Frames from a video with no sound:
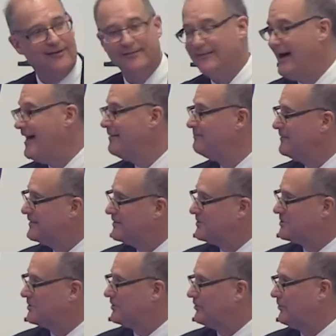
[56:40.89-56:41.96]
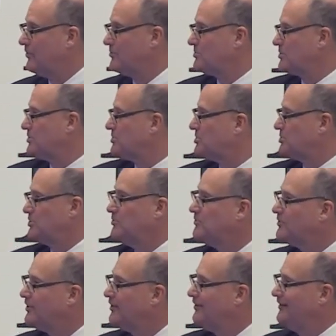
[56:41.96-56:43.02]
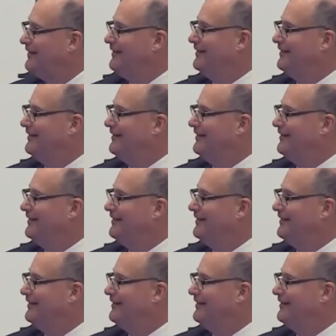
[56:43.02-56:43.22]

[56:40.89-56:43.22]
than that because it closes sooner.